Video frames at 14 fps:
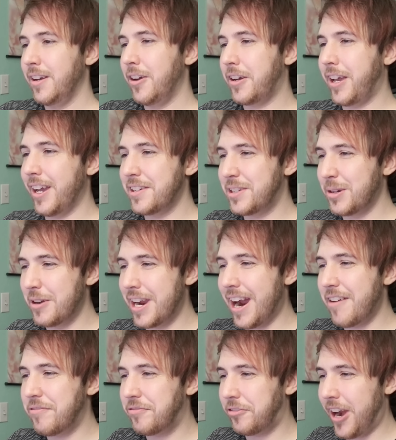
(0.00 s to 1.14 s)
Okay, so we
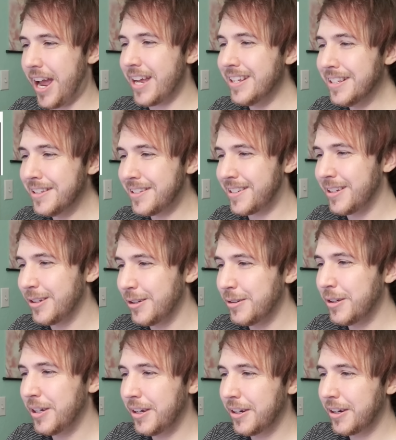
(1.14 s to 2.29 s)
got friends.
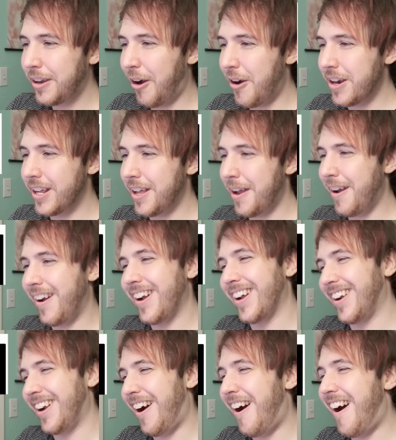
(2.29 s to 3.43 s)
Going it.
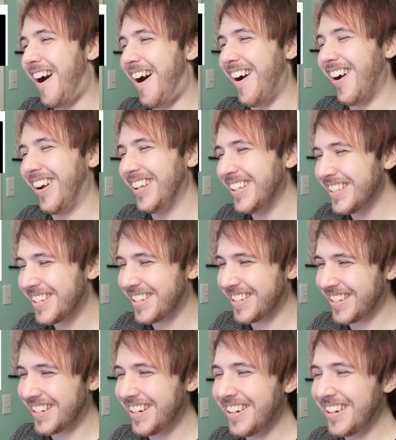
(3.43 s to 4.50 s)
Uh, oh, this is